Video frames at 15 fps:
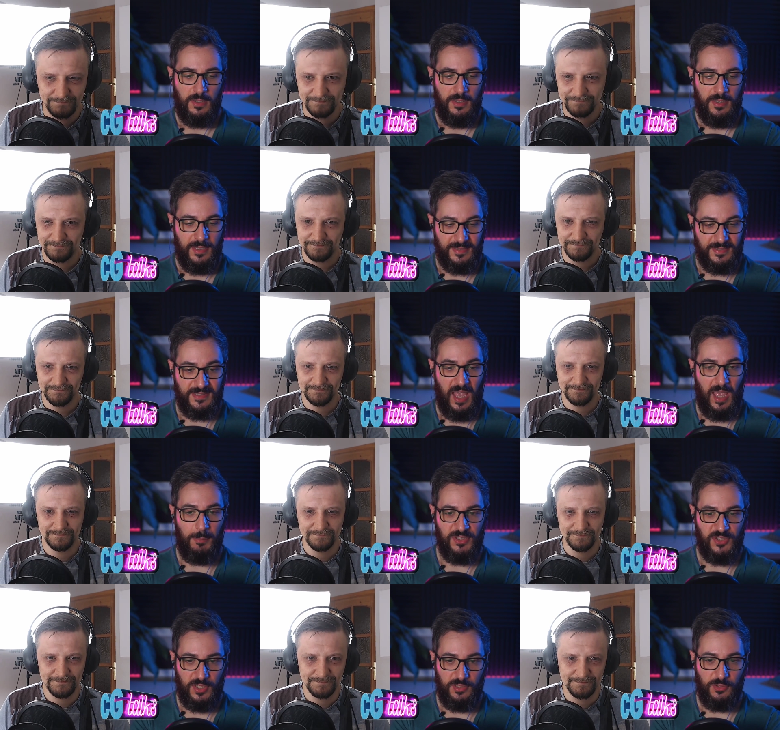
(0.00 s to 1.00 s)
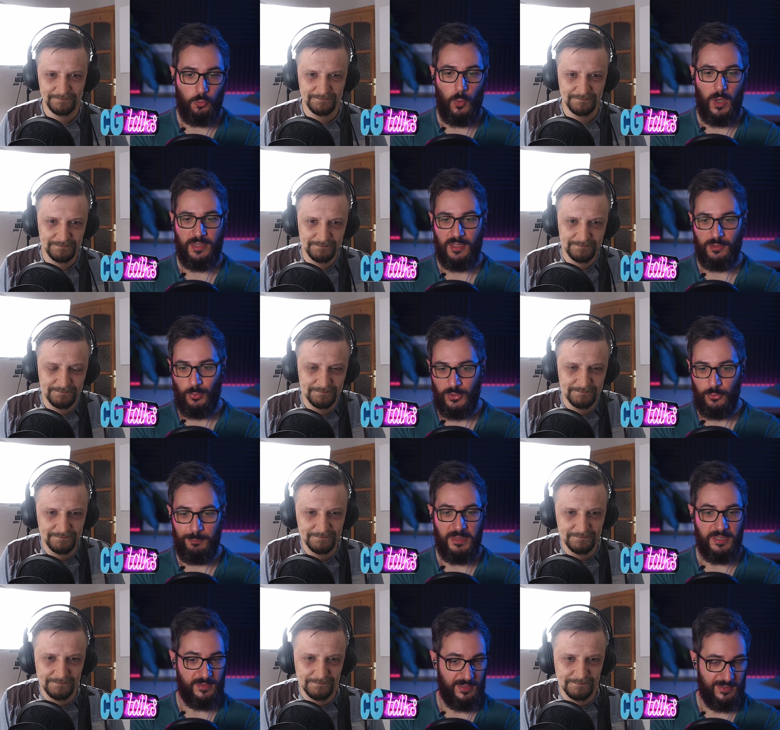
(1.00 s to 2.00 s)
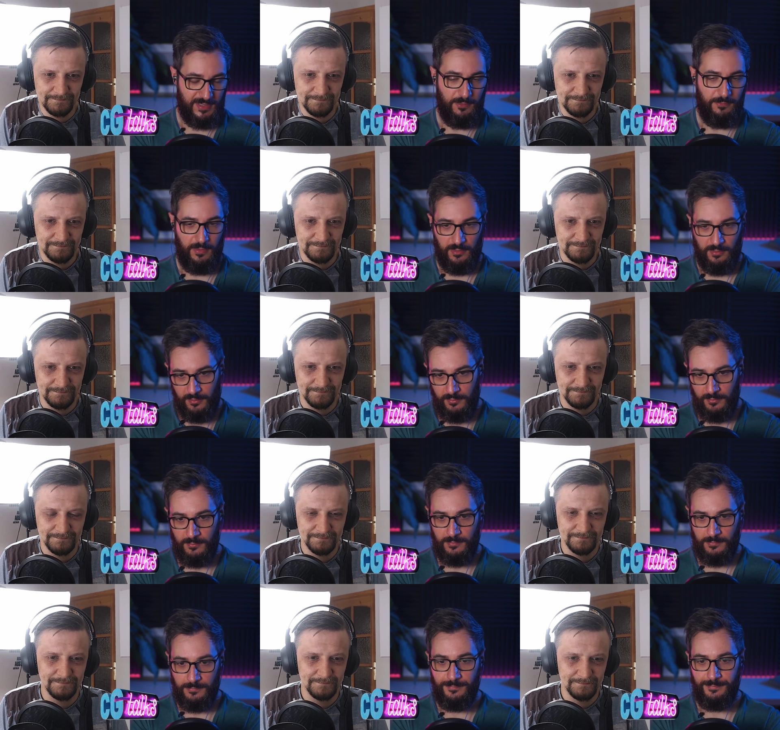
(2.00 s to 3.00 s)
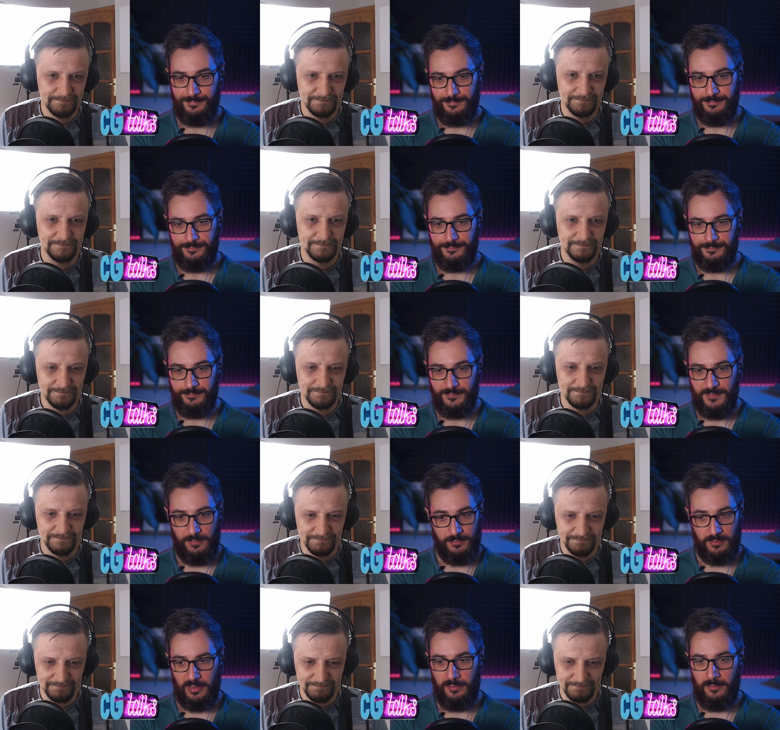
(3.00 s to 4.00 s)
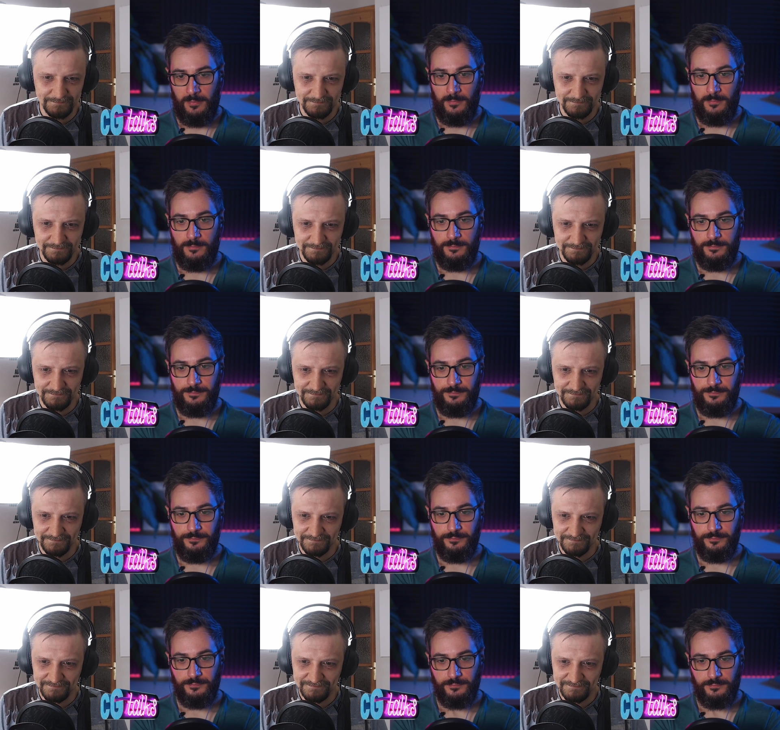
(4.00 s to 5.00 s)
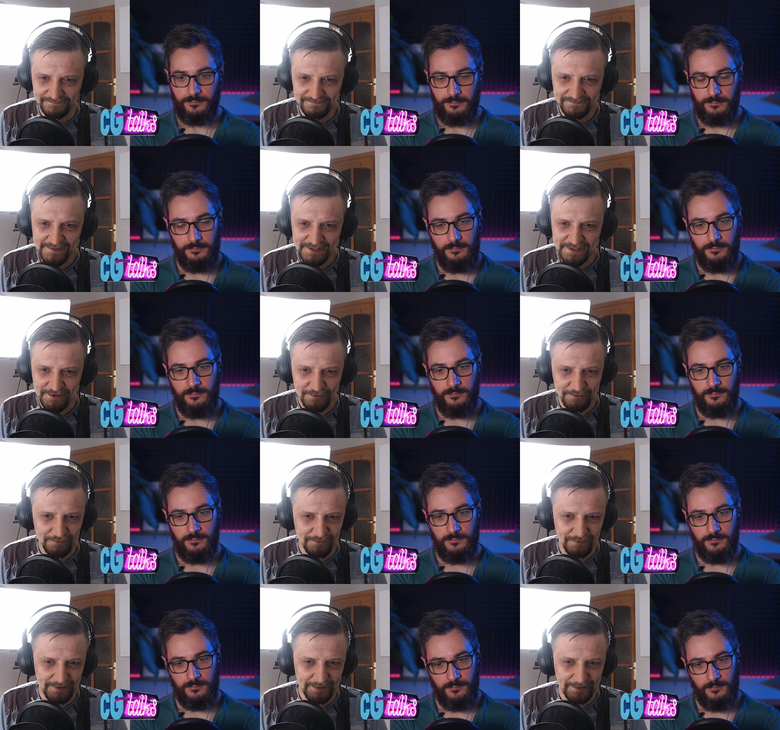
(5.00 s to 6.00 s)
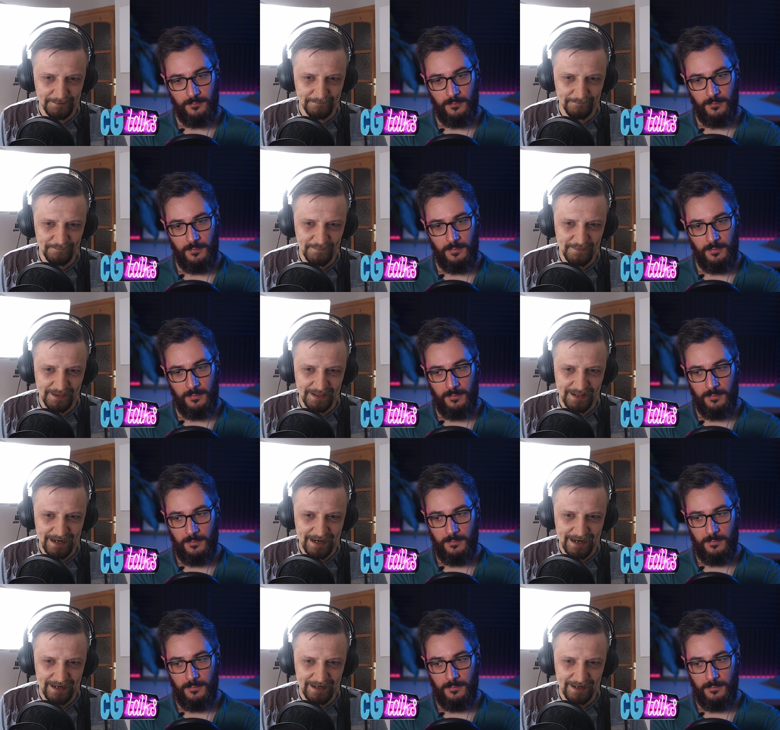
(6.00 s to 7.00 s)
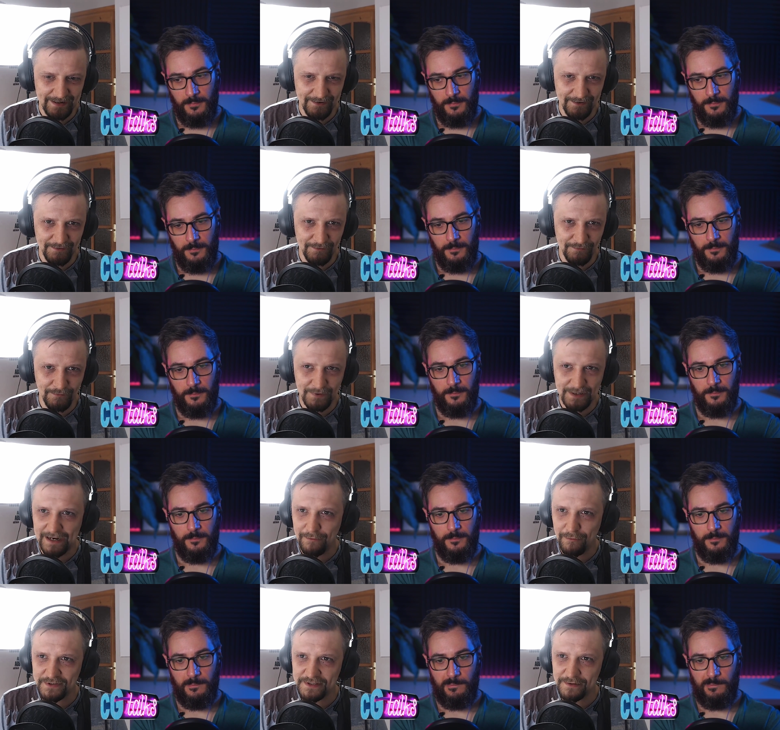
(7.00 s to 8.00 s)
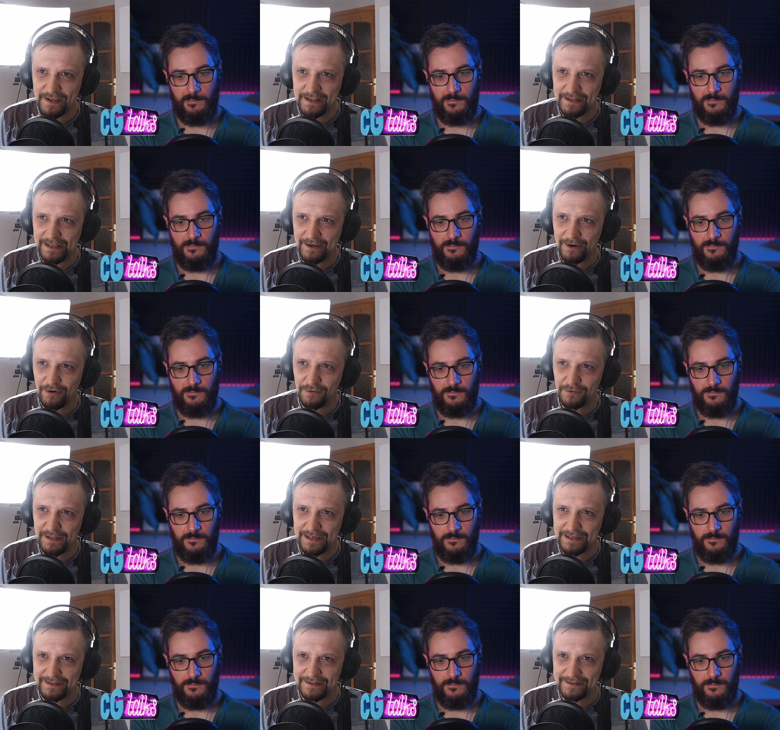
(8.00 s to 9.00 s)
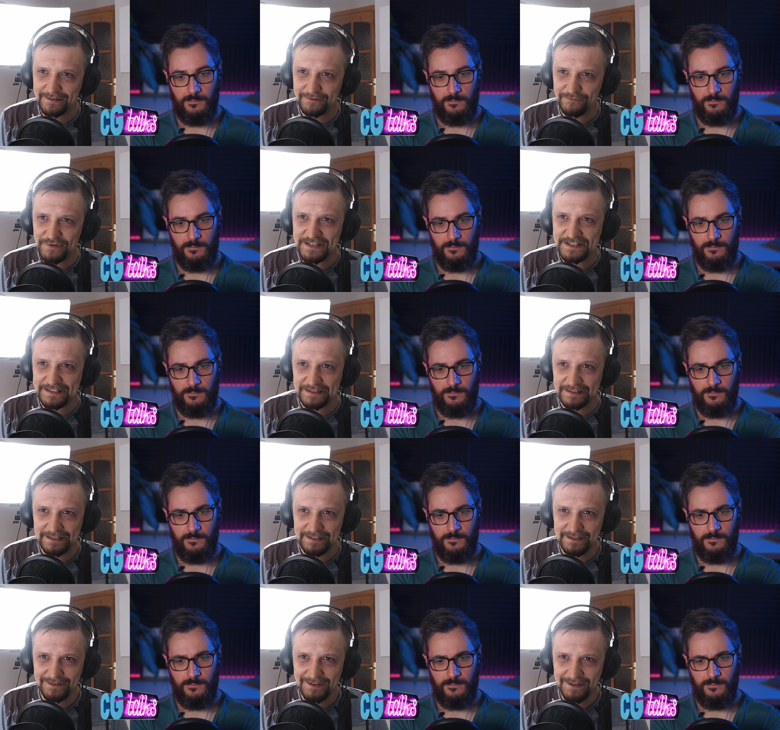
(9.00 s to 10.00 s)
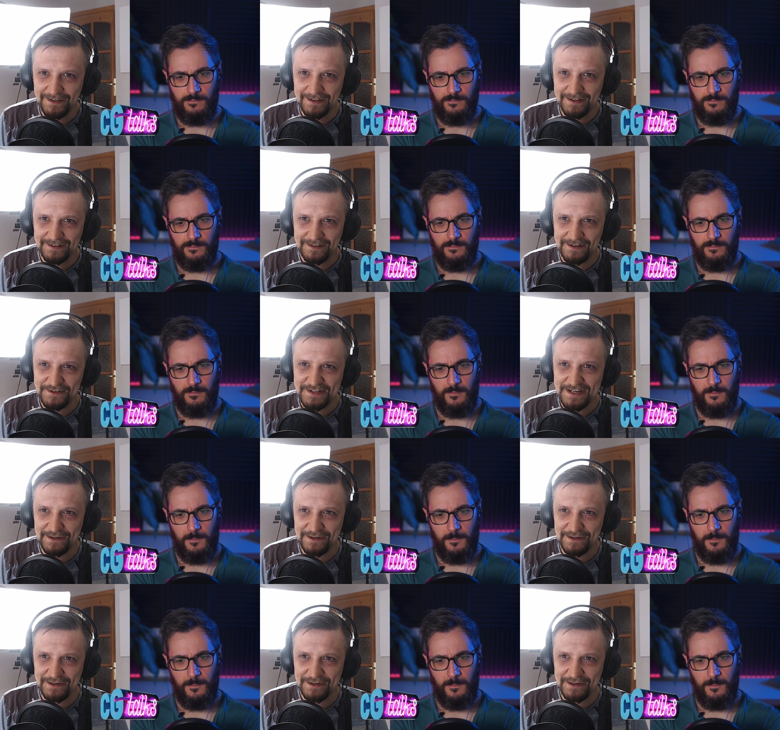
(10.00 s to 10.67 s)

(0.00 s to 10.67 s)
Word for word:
Speaker 1: is damaging the way that we do business i think definitely.
Speaker 2: Mm-hmm. So um, when I was looking like online recently, there's